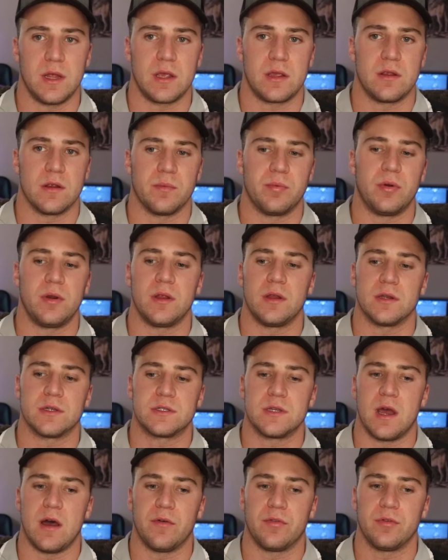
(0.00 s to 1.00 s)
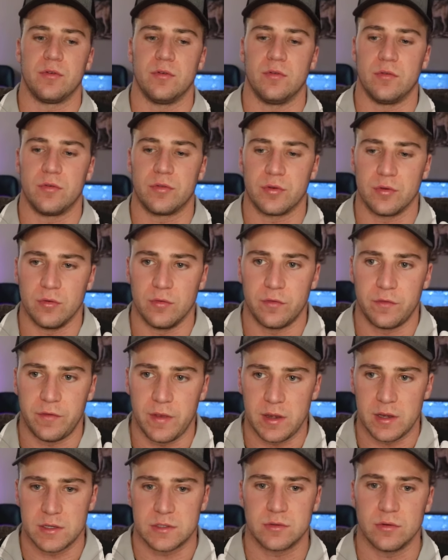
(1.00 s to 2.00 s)
Like, you're putting yourself through
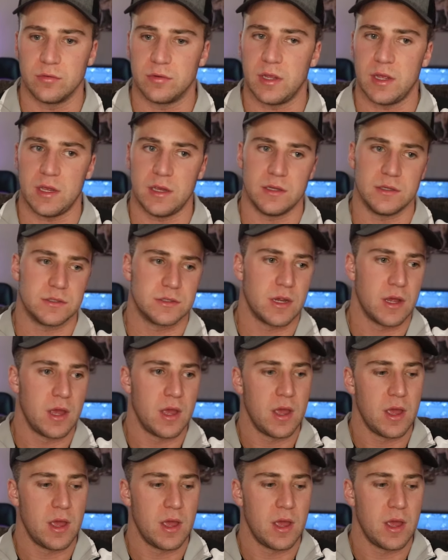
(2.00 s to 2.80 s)
fitness routines.